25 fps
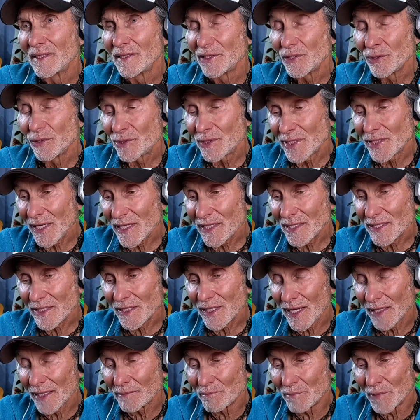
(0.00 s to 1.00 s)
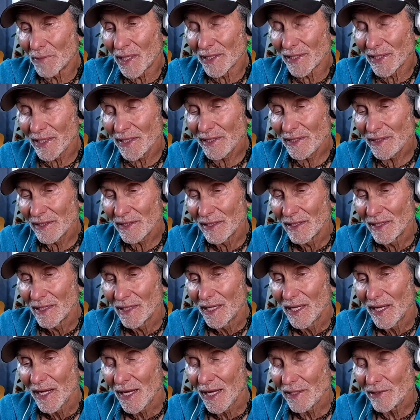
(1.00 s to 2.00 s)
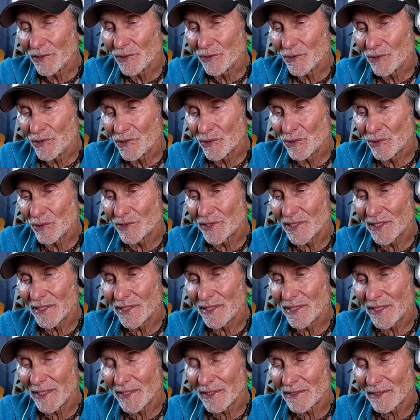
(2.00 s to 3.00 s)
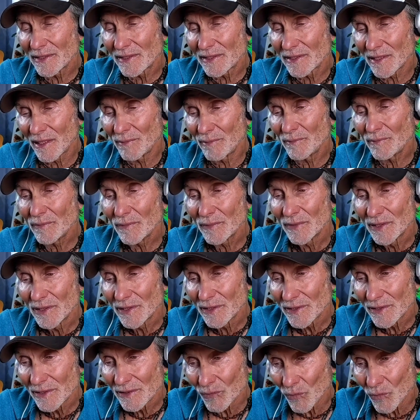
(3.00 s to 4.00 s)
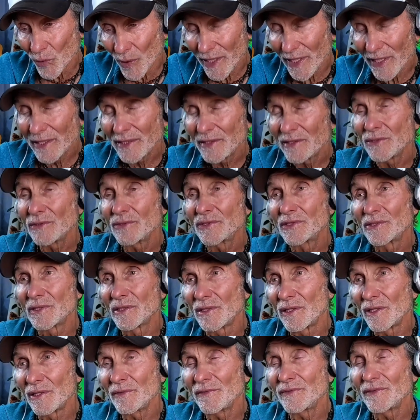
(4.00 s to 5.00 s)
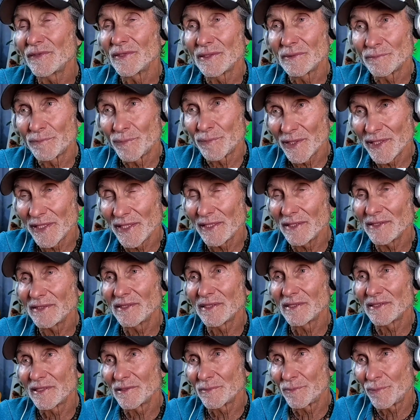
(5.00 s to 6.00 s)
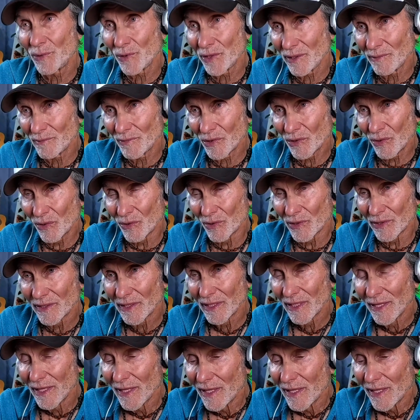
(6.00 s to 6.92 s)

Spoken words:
You take that money and you use it in some way to serve, please the Supreme Lord.